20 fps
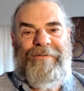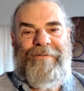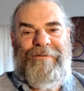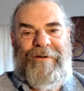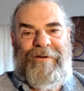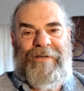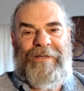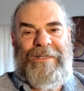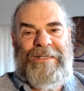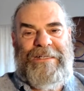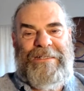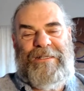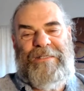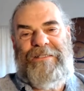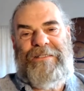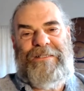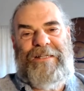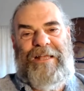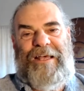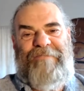or at least
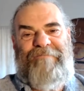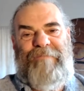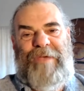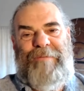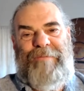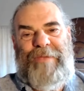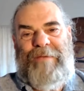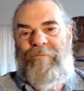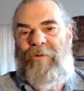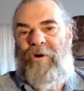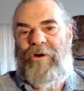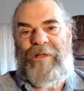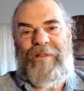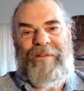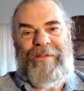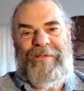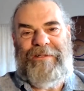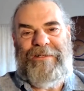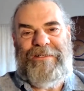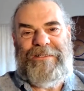this life, maybe more
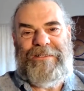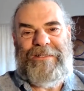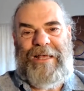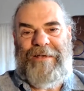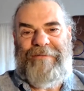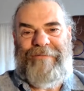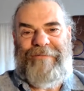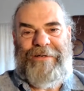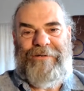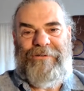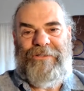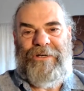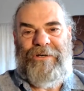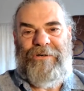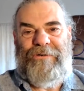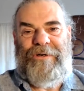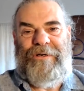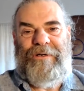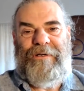than this life. I don't know.